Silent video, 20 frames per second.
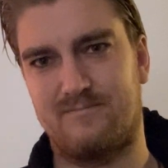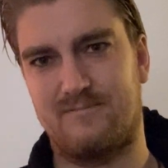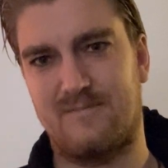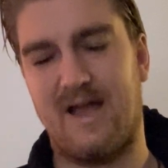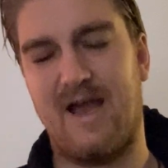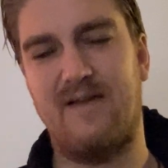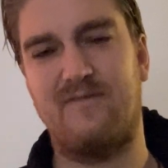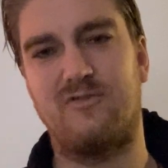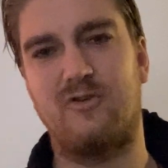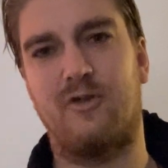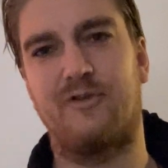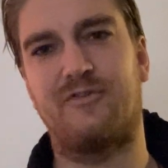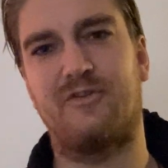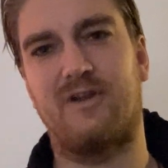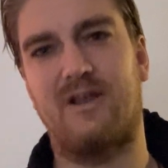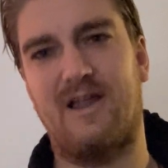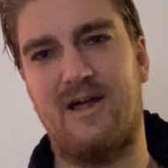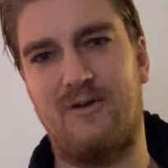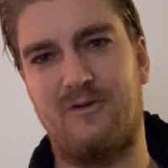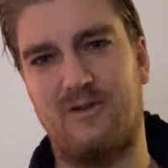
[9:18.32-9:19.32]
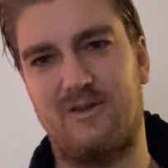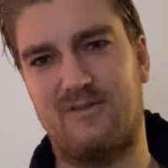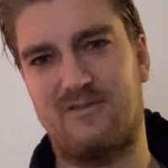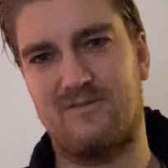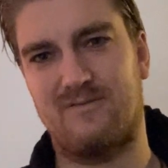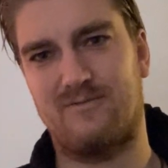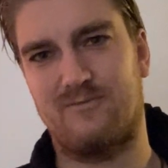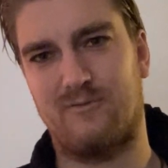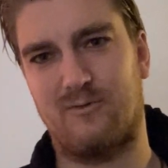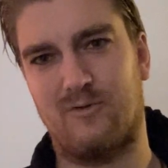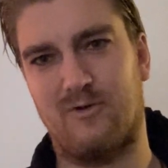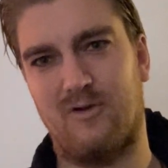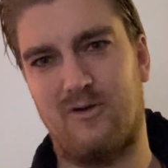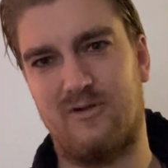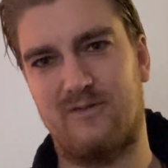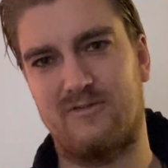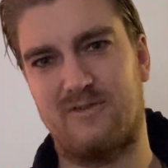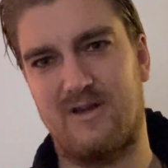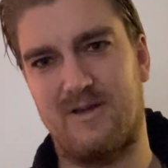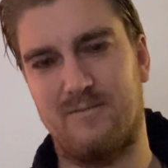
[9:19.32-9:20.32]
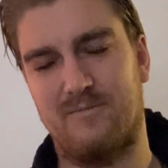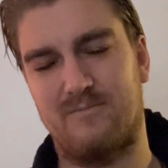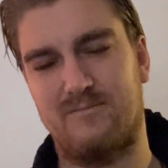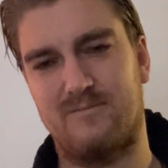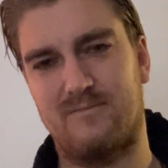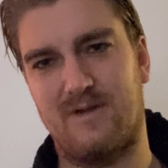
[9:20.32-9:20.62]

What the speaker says: I've not allowed it for a long time.